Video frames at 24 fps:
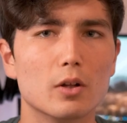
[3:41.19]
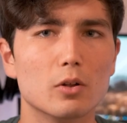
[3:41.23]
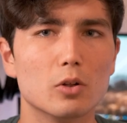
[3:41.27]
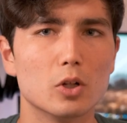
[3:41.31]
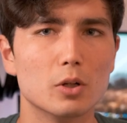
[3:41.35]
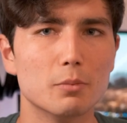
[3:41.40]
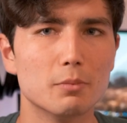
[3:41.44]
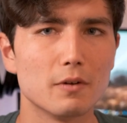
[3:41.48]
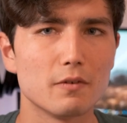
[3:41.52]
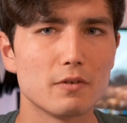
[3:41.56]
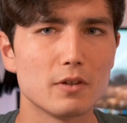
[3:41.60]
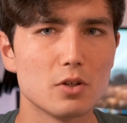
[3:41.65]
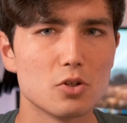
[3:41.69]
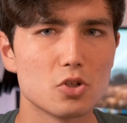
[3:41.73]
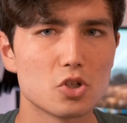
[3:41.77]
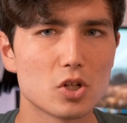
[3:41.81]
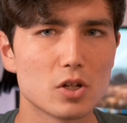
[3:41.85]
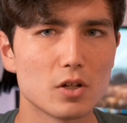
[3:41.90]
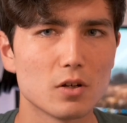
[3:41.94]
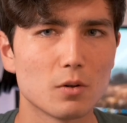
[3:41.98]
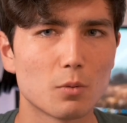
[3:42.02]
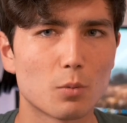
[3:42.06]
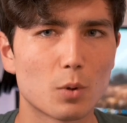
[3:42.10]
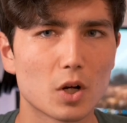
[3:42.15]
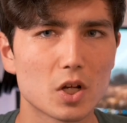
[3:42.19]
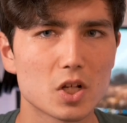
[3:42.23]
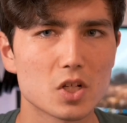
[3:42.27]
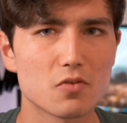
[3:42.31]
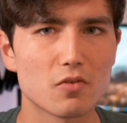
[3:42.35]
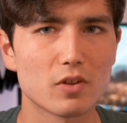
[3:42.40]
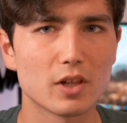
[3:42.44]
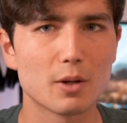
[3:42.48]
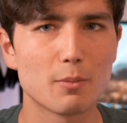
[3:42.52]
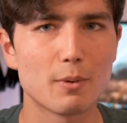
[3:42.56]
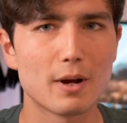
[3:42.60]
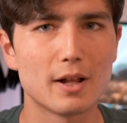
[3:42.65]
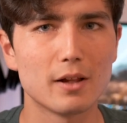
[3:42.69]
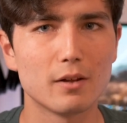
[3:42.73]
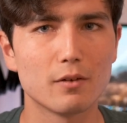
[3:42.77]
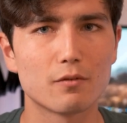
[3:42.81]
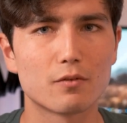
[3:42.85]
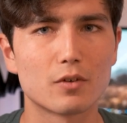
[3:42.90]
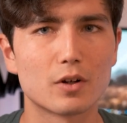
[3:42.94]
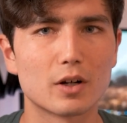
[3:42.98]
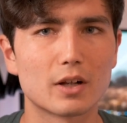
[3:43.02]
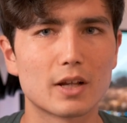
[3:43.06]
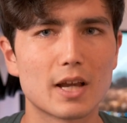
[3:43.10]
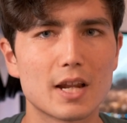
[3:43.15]
LumaFusion works really well
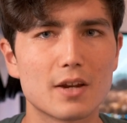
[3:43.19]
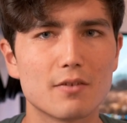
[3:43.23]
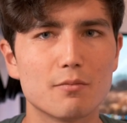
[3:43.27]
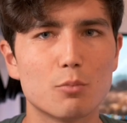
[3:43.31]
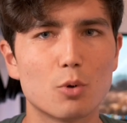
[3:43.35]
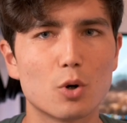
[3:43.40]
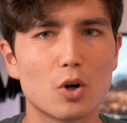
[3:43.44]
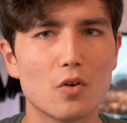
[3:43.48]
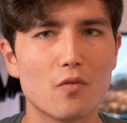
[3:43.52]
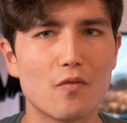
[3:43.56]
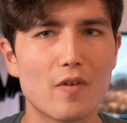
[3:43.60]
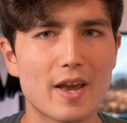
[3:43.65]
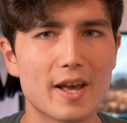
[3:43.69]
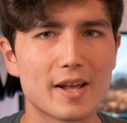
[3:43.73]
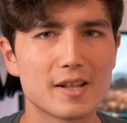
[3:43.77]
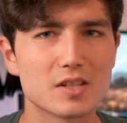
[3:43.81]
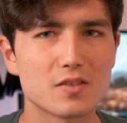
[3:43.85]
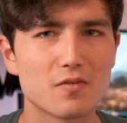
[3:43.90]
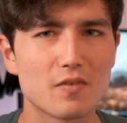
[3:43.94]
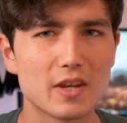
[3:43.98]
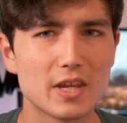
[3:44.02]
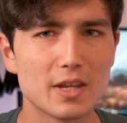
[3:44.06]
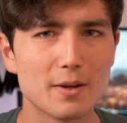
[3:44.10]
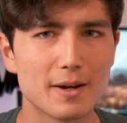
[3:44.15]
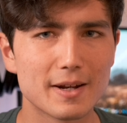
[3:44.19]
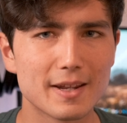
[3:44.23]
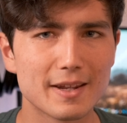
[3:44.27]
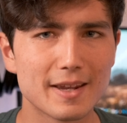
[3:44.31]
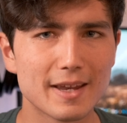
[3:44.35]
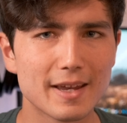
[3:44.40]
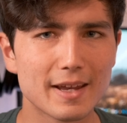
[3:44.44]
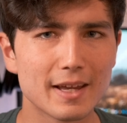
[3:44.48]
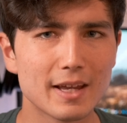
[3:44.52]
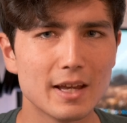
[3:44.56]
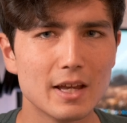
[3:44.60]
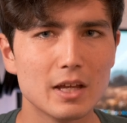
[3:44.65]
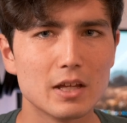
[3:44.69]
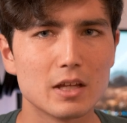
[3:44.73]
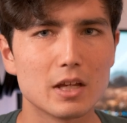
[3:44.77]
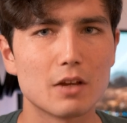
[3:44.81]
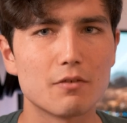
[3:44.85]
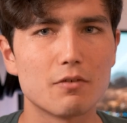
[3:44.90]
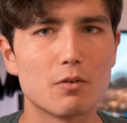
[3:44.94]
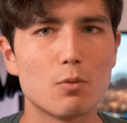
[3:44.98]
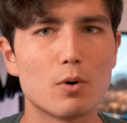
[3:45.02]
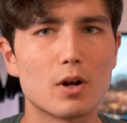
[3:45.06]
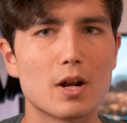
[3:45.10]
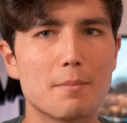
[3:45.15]
for kind of more advanced video editing.
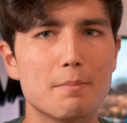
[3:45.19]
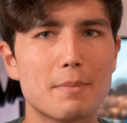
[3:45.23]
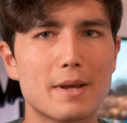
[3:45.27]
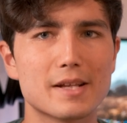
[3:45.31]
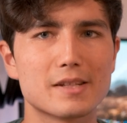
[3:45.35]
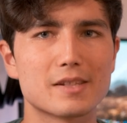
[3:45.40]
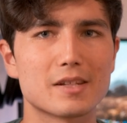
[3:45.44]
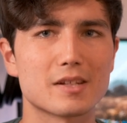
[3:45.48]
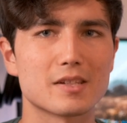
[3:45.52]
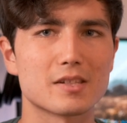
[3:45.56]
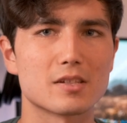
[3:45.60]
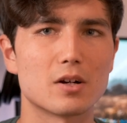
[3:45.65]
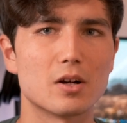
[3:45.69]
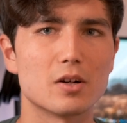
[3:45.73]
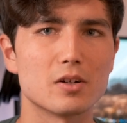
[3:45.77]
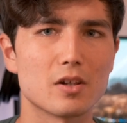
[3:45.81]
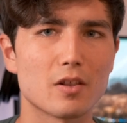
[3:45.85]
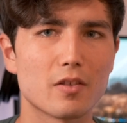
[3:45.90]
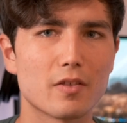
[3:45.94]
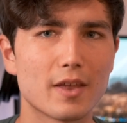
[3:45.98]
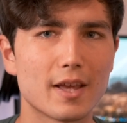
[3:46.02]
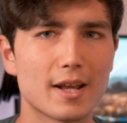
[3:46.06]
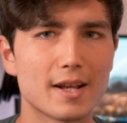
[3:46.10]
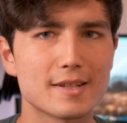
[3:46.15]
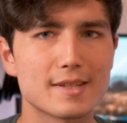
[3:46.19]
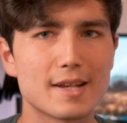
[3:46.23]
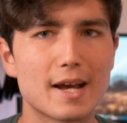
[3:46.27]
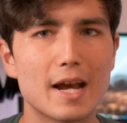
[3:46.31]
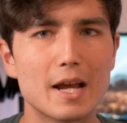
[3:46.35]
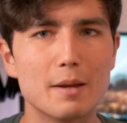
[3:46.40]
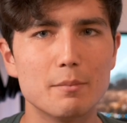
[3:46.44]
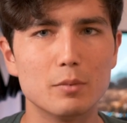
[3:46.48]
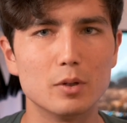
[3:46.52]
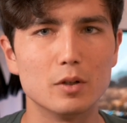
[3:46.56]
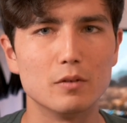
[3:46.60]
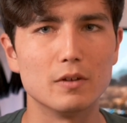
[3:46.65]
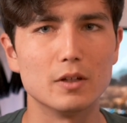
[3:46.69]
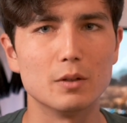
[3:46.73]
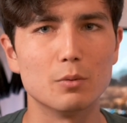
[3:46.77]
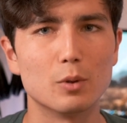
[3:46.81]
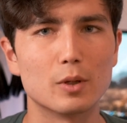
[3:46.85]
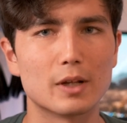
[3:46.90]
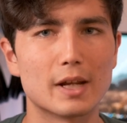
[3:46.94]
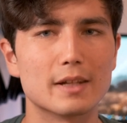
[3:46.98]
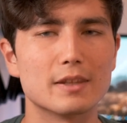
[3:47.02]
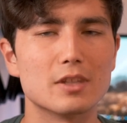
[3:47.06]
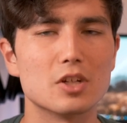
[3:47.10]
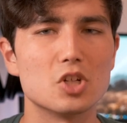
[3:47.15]
If you want a basic start to things, iMovie
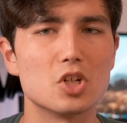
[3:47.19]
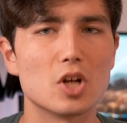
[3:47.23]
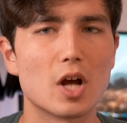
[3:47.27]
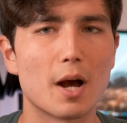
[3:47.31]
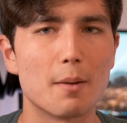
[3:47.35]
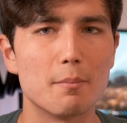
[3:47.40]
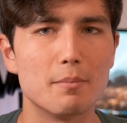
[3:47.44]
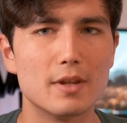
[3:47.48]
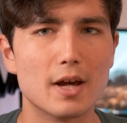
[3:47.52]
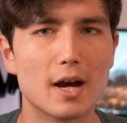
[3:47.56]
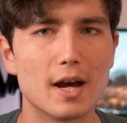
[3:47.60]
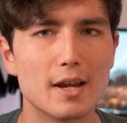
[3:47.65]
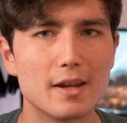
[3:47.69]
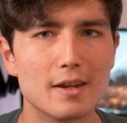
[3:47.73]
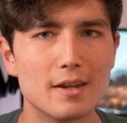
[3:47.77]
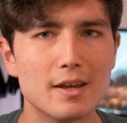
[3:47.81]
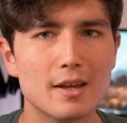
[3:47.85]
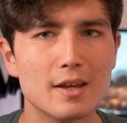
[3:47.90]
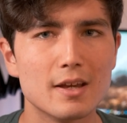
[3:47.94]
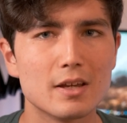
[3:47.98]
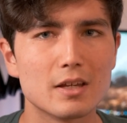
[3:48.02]
will get the job done.